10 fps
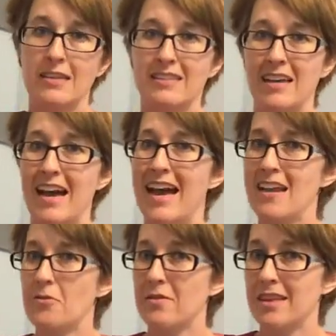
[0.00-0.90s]
So I
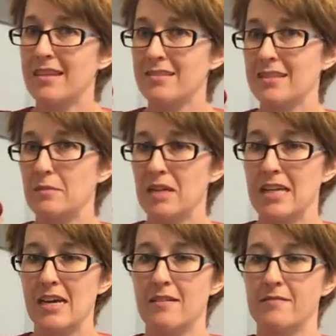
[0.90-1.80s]
don't think there's gonna be
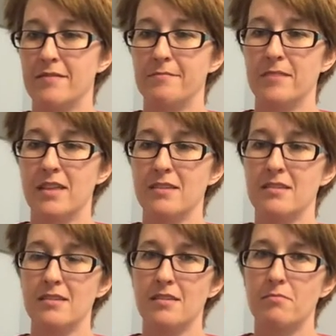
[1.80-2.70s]
enough. And this
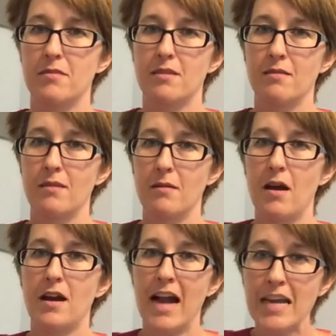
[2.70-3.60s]
is
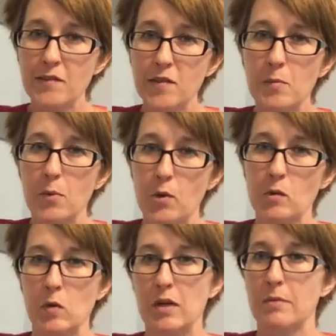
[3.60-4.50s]
kind of an
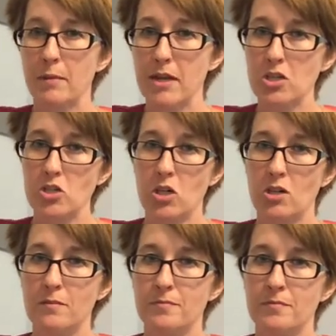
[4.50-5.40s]
important one, but I made a
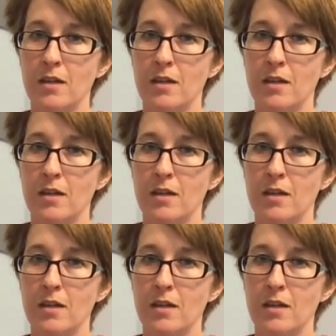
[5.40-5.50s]
shawl